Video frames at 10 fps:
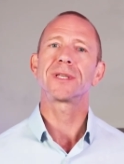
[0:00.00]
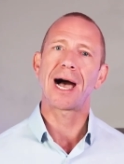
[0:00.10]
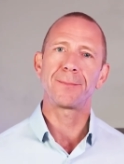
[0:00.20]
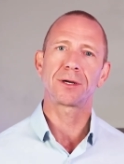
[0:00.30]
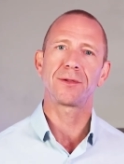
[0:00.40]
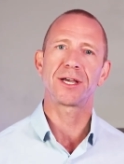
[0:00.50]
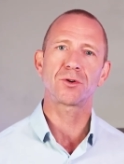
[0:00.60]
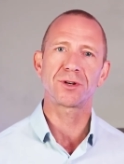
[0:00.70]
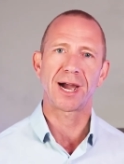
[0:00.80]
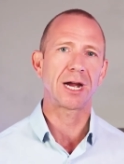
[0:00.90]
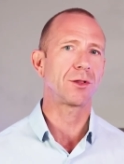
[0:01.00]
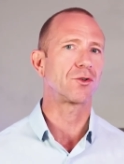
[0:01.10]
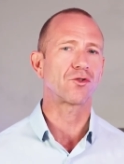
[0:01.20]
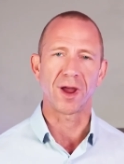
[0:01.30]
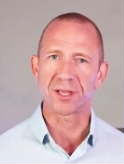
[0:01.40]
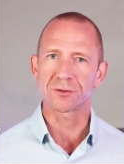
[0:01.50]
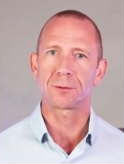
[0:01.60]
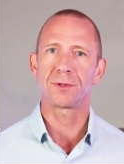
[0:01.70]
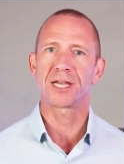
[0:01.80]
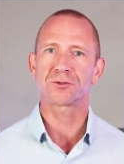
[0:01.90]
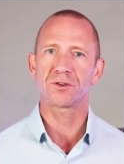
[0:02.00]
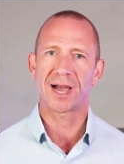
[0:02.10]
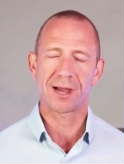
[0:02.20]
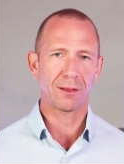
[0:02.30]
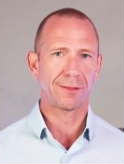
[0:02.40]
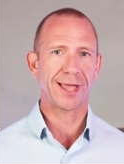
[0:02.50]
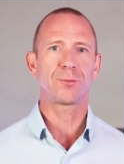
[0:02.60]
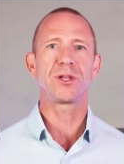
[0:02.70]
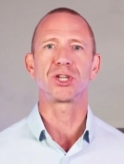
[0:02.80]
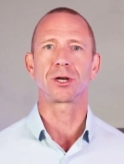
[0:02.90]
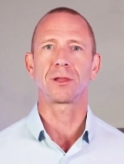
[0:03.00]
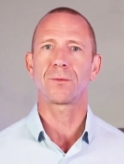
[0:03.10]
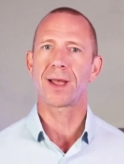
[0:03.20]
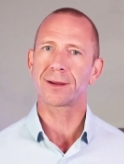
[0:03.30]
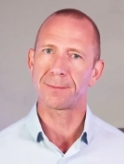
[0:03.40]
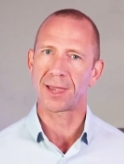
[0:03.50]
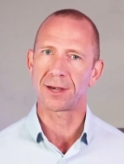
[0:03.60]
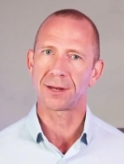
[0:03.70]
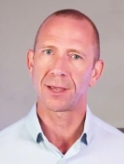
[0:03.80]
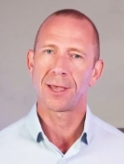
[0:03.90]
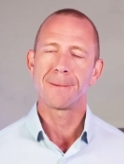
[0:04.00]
topical estradiol or transdermal estradiol, like we generally recommend,